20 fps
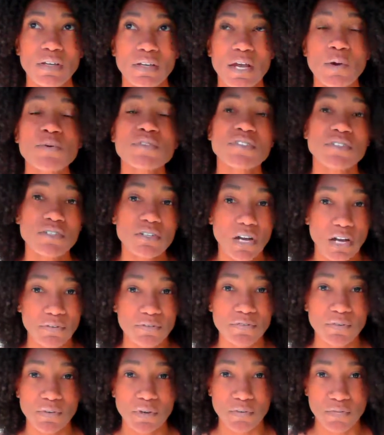It was
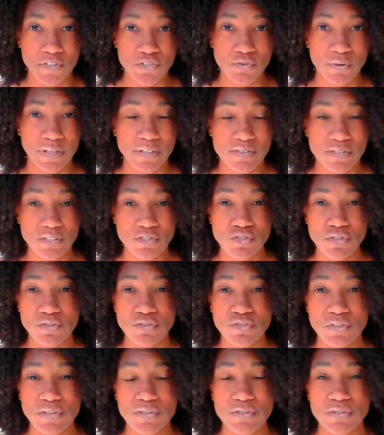enough of a transition
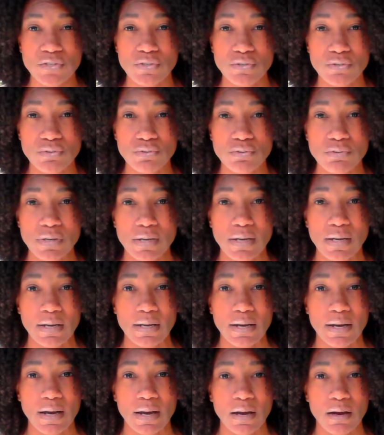just to
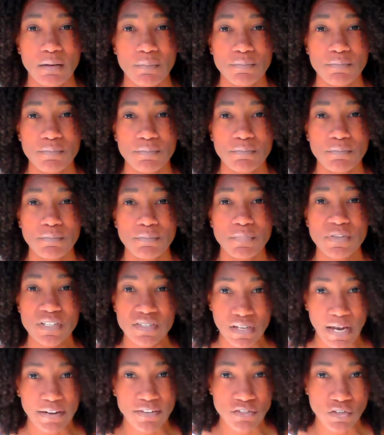
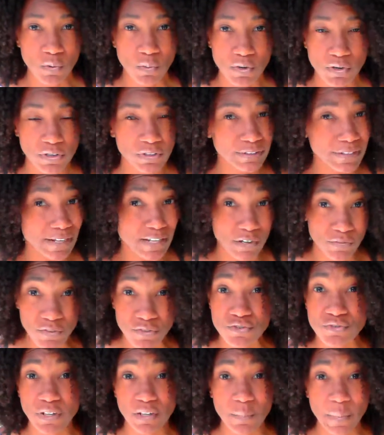decide to go curly and never
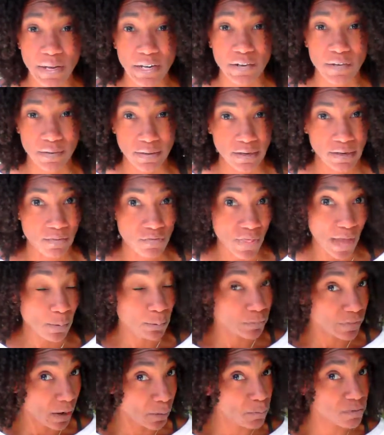straighten my hair again.
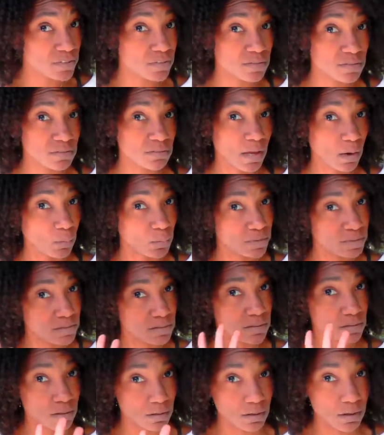That was
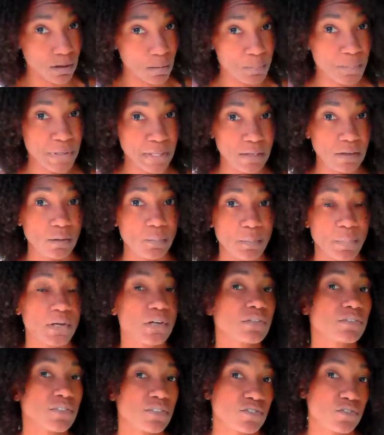a big
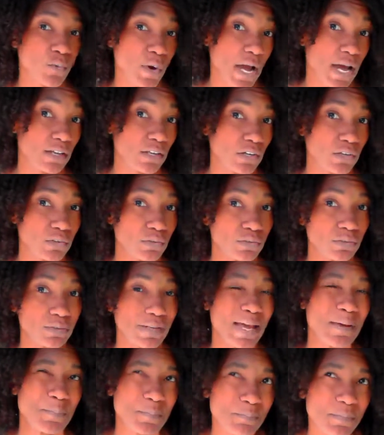pill to swallow.
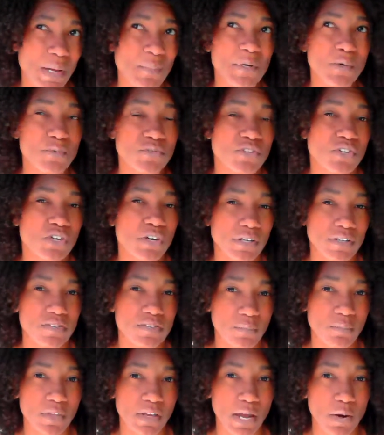It was good. It's
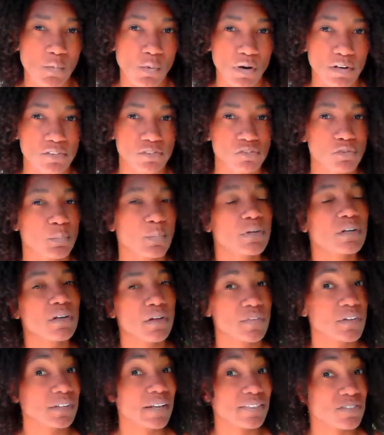something I wanted to do, but
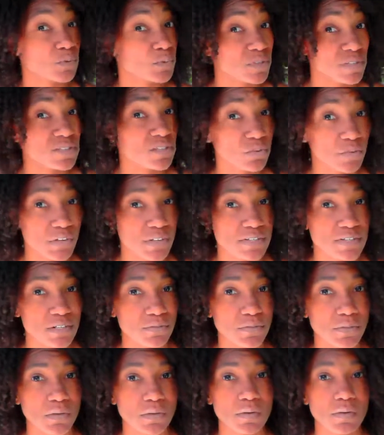nonetheless, it was still very
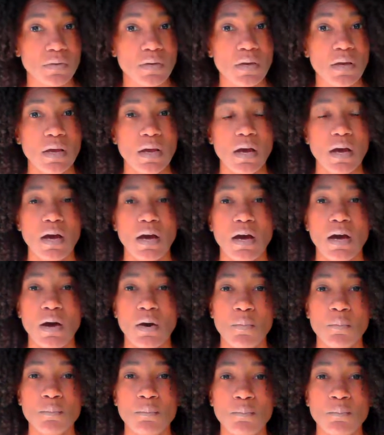difficult.
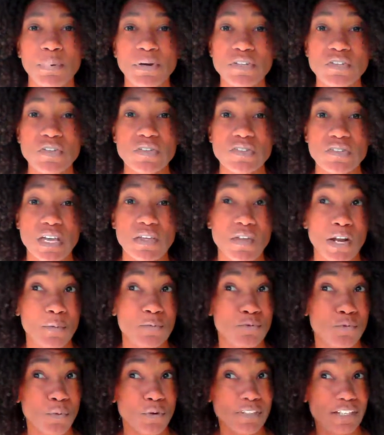But to say that I
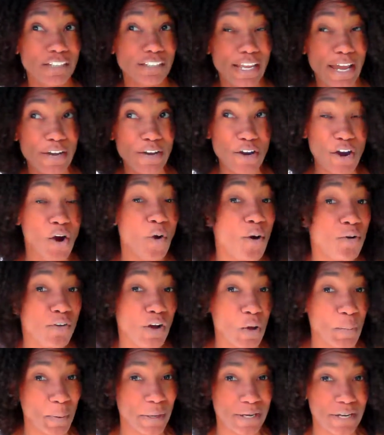was going to let go of
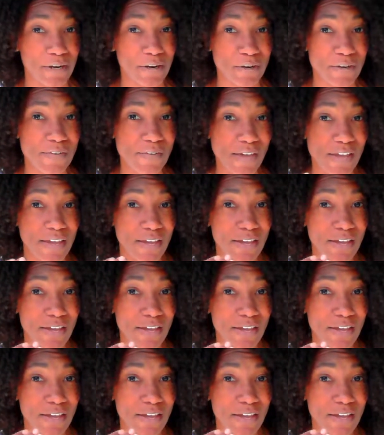all my hair